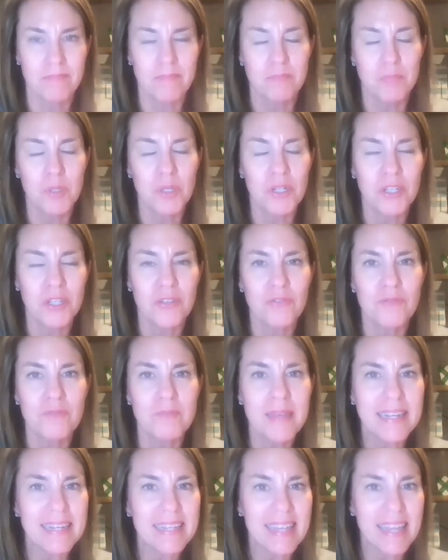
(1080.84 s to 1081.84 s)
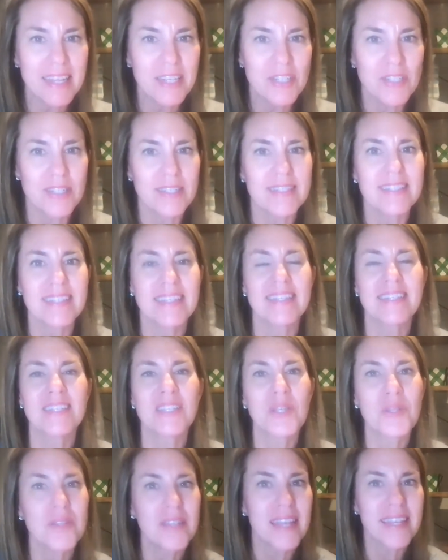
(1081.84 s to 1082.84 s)
book of medications
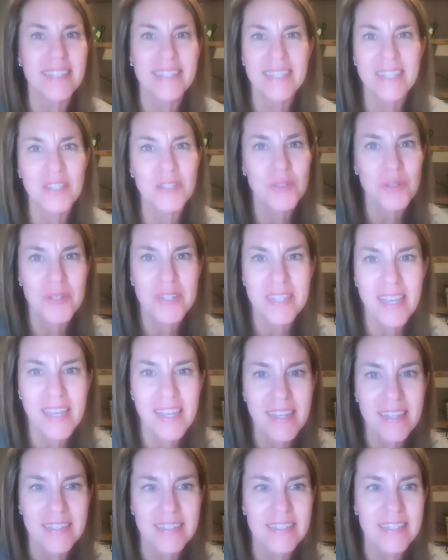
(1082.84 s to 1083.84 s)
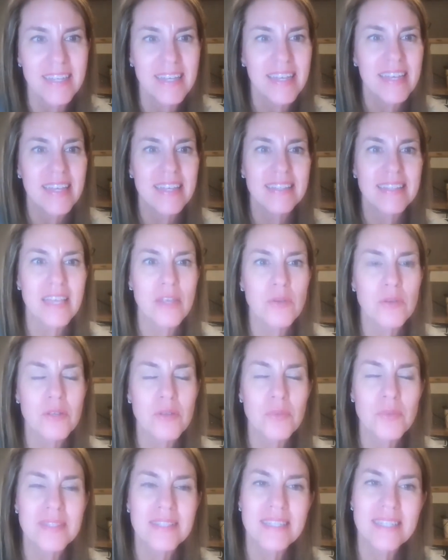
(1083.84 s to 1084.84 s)
until 1938. They,
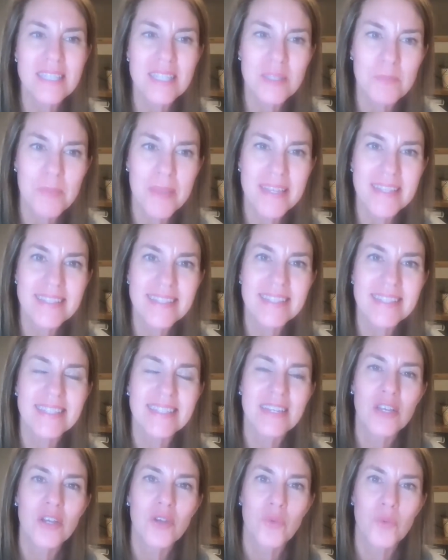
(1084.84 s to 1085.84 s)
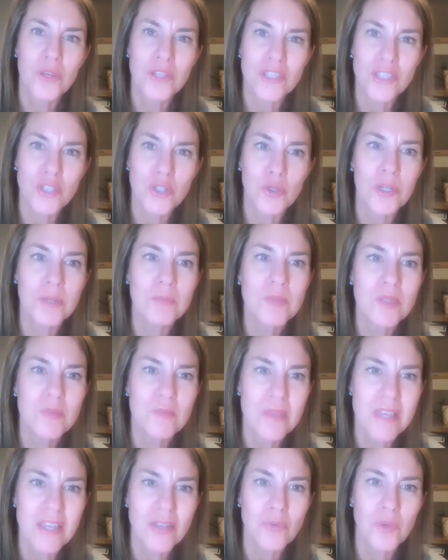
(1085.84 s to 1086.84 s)
it was dispensed with scripts
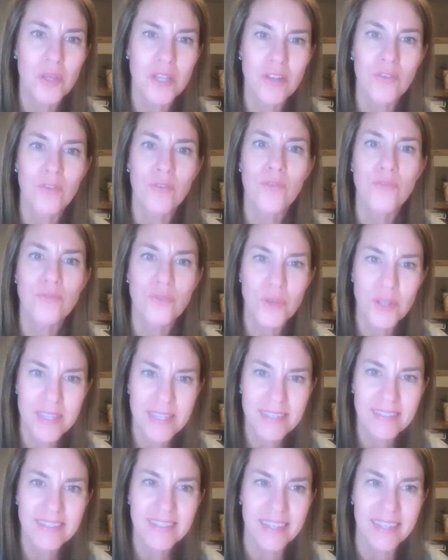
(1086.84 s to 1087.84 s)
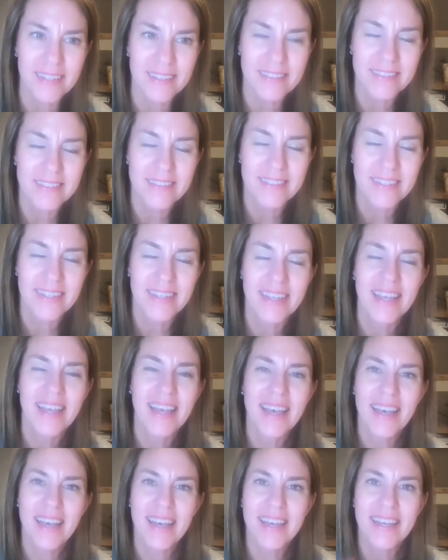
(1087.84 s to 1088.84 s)
being written for healing
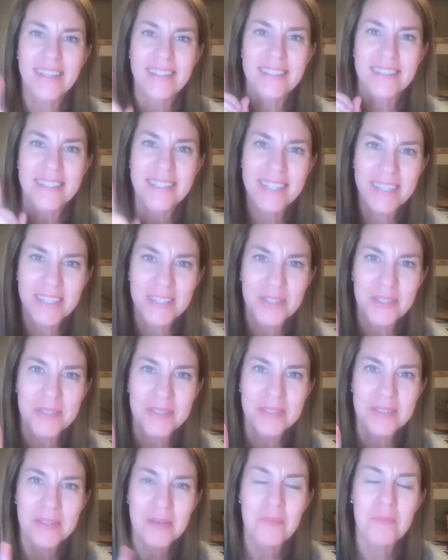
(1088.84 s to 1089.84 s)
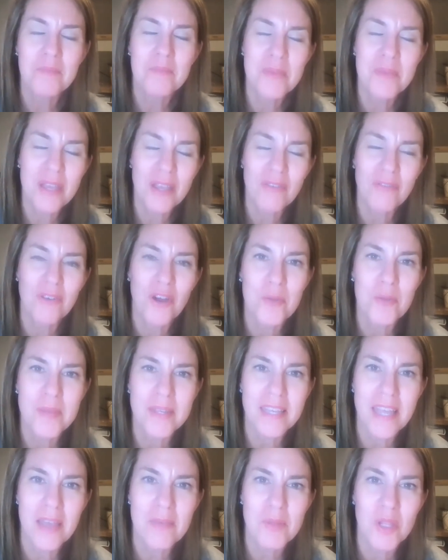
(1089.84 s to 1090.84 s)
until Big Pharma
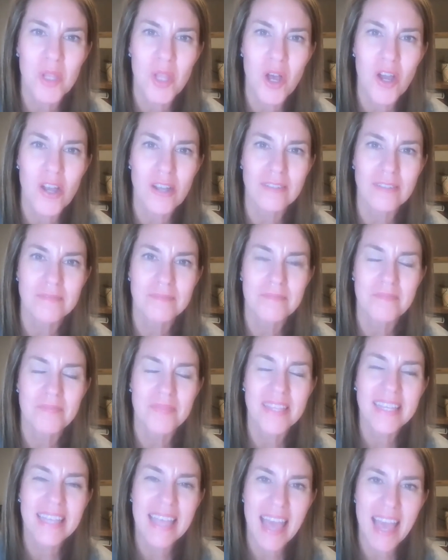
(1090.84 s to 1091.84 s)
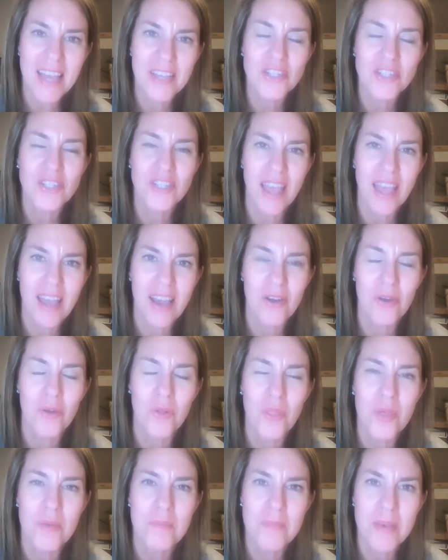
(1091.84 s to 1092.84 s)
came along, the cash
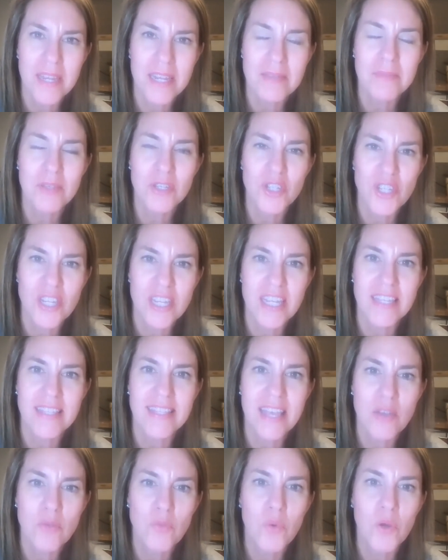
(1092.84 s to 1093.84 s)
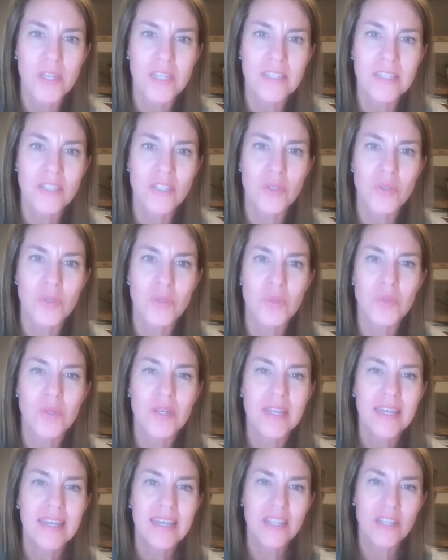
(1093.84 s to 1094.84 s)
cow, the money machine. They wanted to,
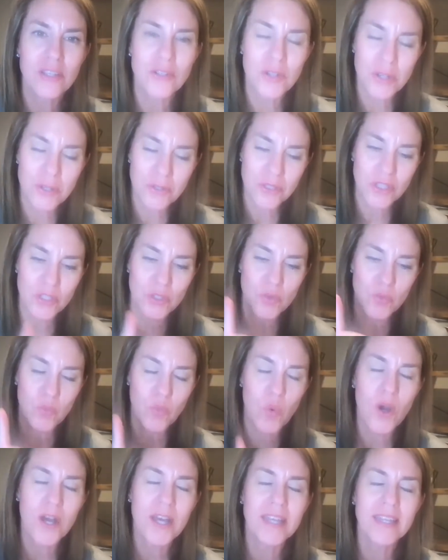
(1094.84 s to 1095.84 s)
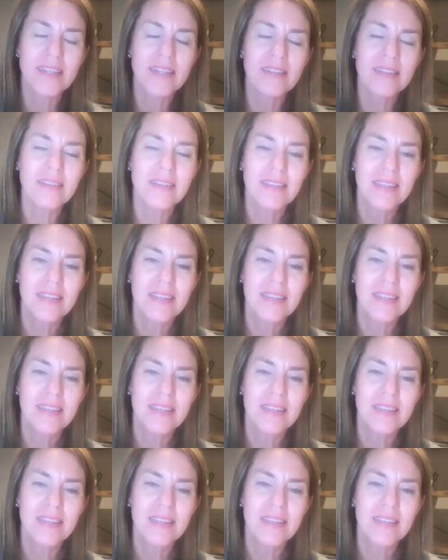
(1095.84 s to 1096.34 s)
there, here's this one